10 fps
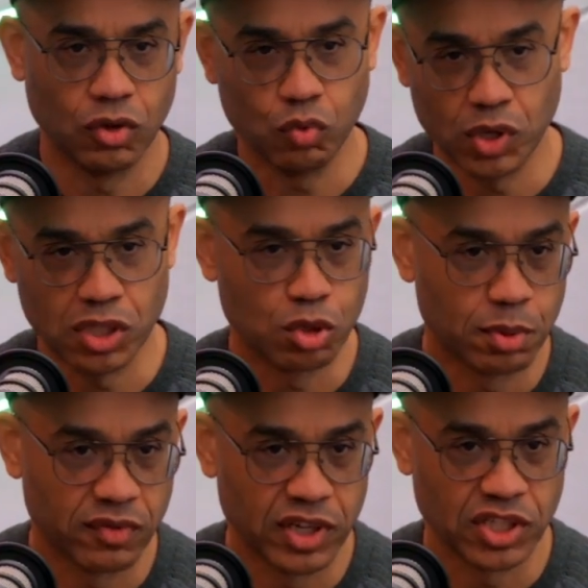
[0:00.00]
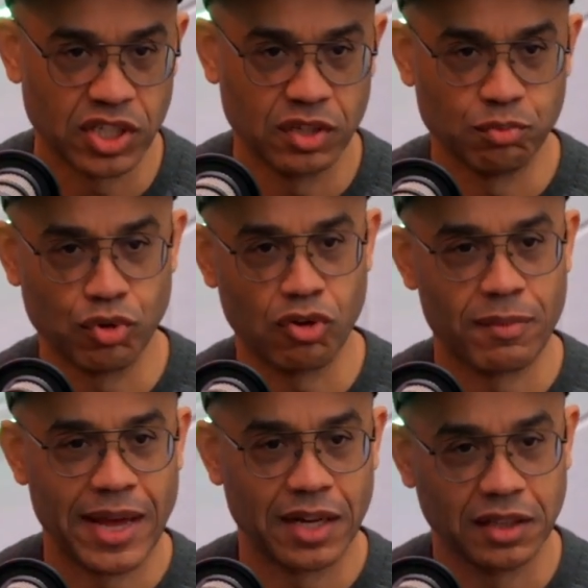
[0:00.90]
weak supervision,
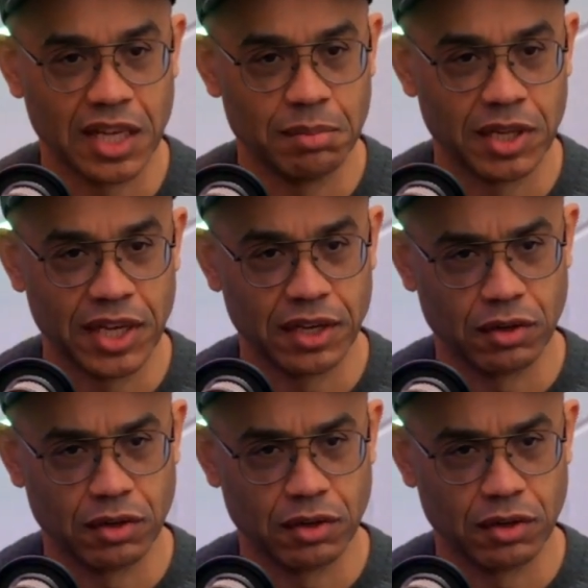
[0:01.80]
programmatic labeling,